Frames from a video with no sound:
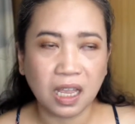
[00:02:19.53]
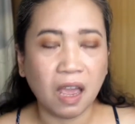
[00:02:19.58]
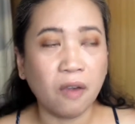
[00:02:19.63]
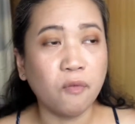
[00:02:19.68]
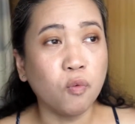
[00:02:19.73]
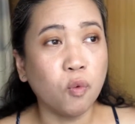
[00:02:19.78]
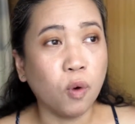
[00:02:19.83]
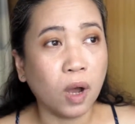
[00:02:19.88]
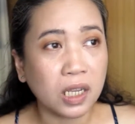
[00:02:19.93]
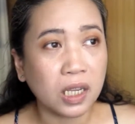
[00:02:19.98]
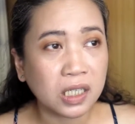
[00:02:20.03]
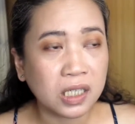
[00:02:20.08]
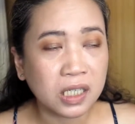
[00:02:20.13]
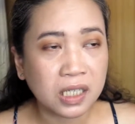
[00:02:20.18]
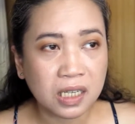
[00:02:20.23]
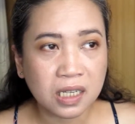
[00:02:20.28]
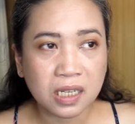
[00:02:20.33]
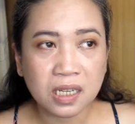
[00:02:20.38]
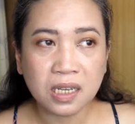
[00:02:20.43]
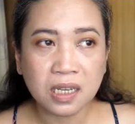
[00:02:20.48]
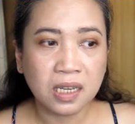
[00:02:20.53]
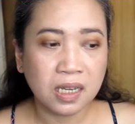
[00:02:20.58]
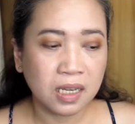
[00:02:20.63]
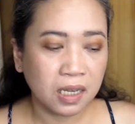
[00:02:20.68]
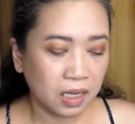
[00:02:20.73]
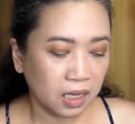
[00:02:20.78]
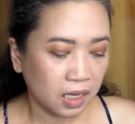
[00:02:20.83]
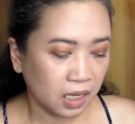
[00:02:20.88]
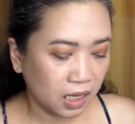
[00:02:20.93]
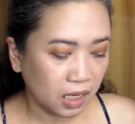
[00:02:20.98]
I've watched
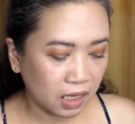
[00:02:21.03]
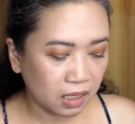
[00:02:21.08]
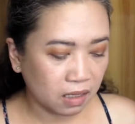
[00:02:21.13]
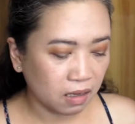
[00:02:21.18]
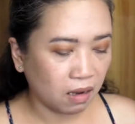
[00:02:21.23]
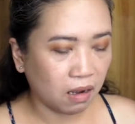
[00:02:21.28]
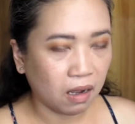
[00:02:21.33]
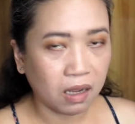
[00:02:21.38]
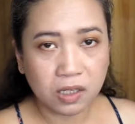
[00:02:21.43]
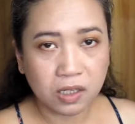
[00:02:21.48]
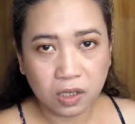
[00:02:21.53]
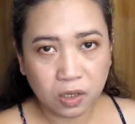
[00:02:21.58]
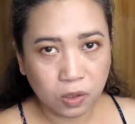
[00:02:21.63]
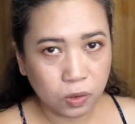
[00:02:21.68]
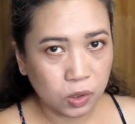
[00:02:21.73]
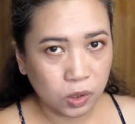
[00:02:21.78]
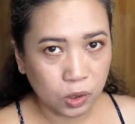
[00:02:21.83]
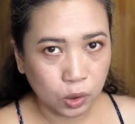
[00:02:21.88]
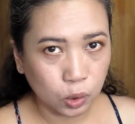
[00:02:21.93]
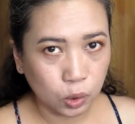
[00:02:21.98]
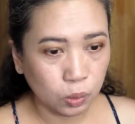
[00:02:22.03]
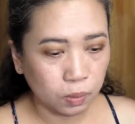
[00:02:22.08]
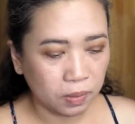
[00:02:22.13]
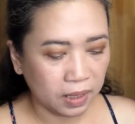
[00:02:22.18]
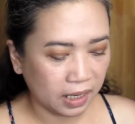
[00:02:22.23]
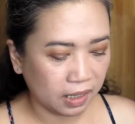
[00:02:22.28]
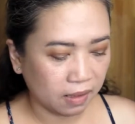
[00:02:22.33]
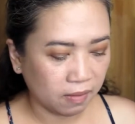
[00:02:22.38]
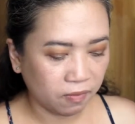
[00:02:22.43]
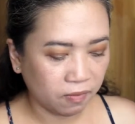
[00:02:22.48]
it on
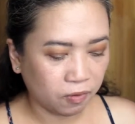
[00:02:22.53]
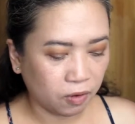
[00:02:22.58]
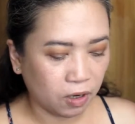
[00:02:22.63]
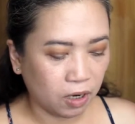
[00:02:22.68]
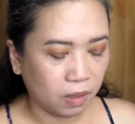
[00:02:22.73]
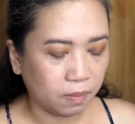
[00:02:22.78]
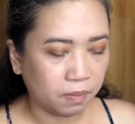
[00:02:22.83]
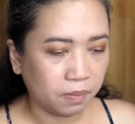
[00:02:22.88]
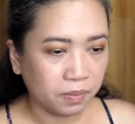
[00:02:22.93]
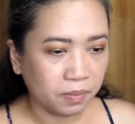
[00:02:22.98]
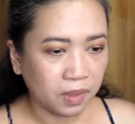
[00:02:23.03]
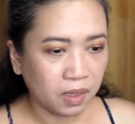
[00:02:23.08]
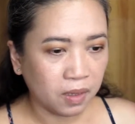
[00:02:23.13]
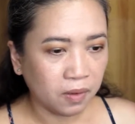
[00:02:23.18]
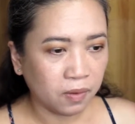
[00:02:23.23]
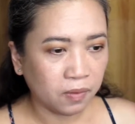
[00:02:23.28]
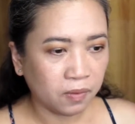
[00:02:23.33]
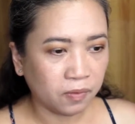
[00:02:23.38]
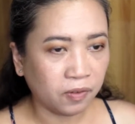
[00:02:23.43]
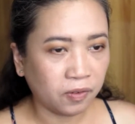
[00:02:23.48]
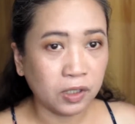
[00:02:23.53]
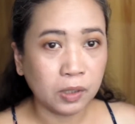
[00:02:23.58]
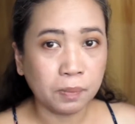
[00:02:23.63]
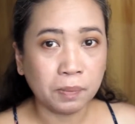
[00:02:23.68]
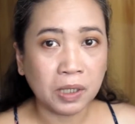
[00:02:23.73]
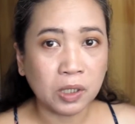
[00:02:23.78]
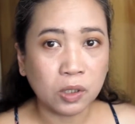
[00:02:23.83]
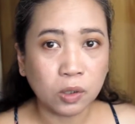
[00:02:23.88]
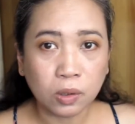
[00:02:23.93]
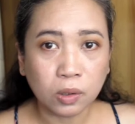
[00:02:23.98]
YouTube, from
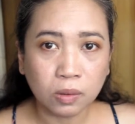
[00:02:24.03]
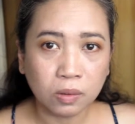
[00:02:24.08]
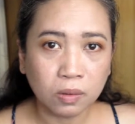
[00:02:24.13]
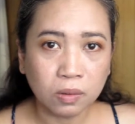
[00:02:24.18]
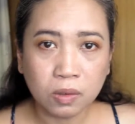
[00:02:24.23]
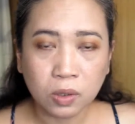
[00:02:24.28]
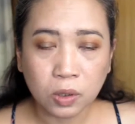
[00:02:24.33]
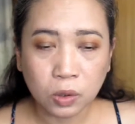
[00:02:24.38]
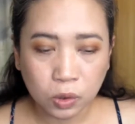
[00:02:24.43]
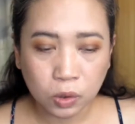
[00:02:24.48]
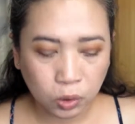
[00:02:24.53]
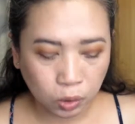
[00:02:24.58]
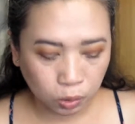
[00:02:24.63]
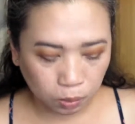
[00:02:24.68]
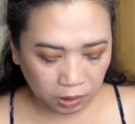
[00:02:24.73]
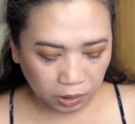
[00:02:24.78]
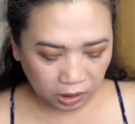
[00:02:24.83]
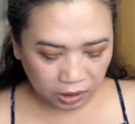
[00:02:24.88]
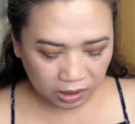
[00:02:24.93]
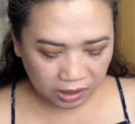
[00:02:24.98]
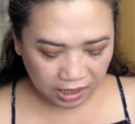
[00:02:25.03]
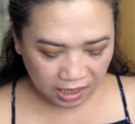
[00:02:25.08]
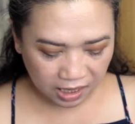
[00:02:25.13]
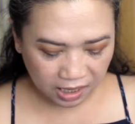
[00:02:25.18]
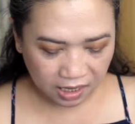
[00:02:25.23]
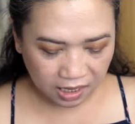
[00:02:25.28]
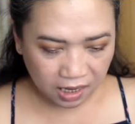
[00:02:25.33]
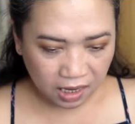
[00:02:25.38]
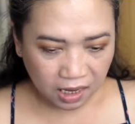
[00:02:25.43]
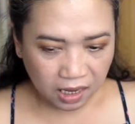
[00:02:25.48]
Filipino YouTubers,
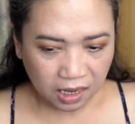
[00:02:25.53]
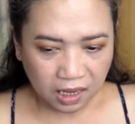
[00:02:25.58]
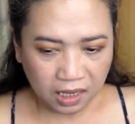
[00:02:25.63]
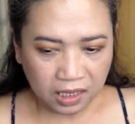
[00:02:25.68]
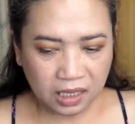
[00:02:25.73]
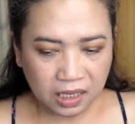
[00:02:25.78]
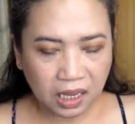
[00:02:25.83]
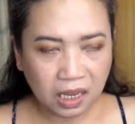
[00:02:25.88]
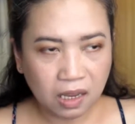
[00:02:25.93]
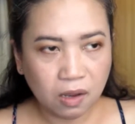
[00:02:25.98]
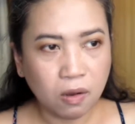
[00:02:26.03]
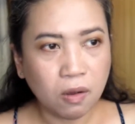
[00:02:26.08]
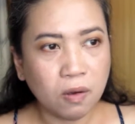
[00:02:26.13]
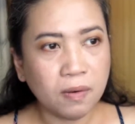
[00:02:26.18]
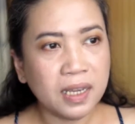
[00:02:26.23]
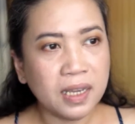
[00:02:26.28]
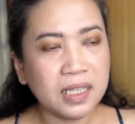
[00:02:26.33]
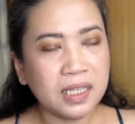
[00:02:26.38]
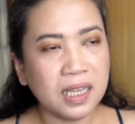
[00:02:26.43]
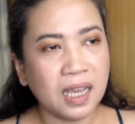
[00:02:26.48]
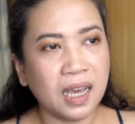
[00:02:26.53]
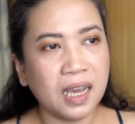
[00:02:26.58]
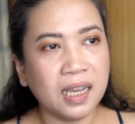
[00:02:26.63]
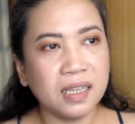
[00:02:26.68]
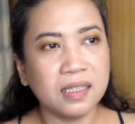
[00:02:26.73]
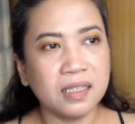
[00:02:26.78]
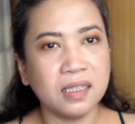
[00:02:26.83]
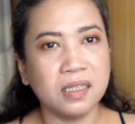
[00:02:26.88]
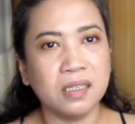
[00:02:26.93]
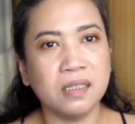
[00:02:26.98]
and they always
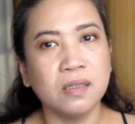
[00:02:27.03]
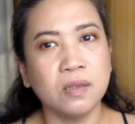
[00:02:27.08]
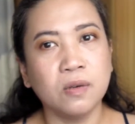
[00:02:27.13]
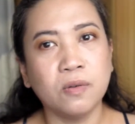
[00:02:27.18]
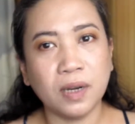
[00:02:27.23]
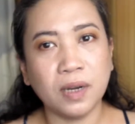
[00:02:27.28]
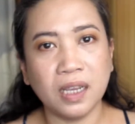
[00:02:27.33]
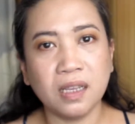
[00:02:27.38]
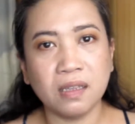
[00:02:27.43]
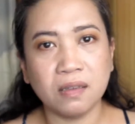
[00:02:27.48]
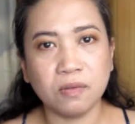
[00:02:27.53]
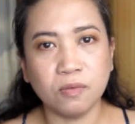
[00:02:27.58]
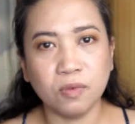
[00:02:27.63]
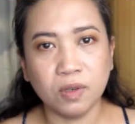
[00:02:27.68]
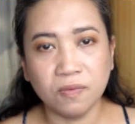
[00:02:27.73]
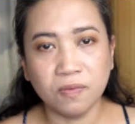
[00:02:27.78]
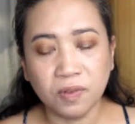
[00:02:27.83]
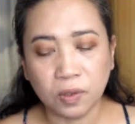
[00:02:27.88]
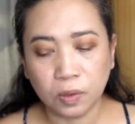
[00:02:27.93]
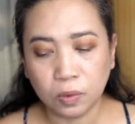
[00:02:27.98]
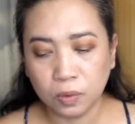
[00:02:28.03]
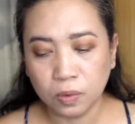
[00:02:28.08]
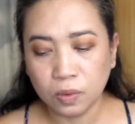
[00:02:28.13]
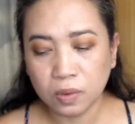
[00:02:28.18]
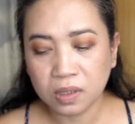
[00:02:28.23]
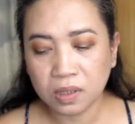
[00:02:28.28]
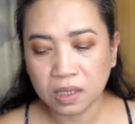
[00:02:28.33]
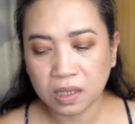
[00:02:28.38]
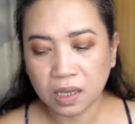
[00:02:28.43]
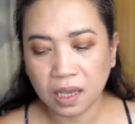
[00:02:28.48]
had this great
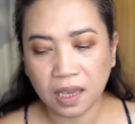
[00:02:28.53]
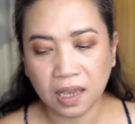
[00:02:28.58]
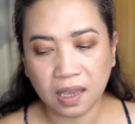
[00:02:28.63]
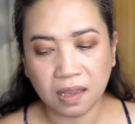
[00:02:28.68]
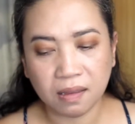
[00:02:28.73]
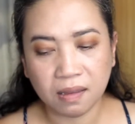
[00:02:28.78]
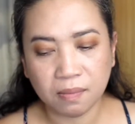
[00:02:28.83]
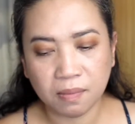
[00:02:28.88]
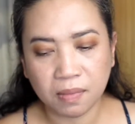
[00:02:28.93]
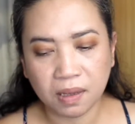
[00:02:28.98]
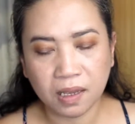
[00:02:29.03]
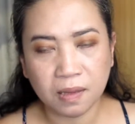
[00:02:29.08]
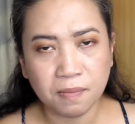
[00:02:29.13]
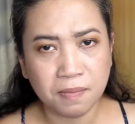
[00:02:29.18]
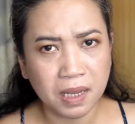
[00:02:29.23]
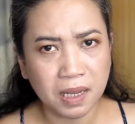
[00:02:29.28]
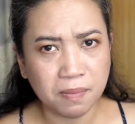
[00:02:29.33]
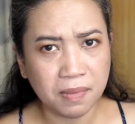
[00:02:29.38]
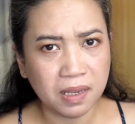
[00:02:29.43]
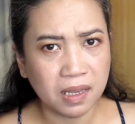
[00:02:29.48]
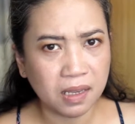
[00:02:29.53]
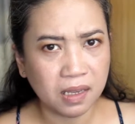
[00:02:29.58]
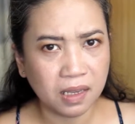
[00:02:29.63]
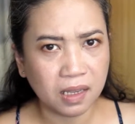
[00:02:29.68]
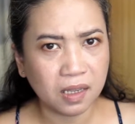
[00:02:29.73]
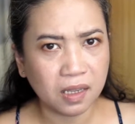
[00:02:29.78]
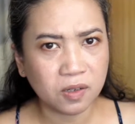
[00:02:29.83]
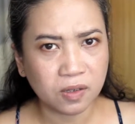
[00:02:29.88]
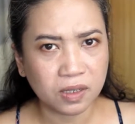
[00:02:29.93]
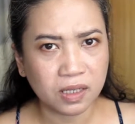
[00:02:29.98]
reviews, and it made me
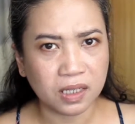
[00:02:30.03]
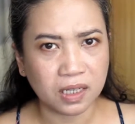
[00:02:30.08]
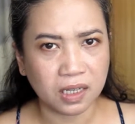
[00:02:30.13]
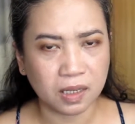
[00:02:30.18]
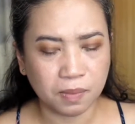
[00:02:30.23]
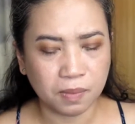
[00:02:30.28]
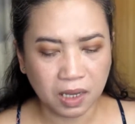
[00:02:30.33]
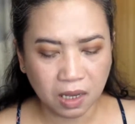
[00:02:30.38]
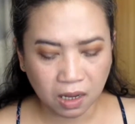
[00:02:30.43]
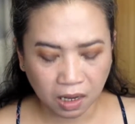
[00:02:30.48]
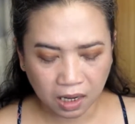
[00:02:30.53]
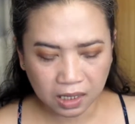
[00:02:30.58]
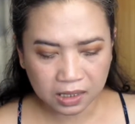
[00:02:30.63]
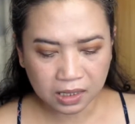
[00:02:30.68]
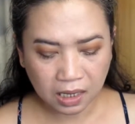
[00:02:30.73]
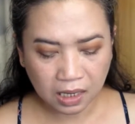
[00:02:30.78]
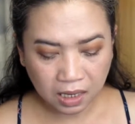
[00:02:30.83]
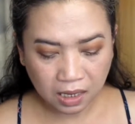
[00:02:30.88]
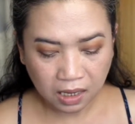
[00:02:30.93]
interested because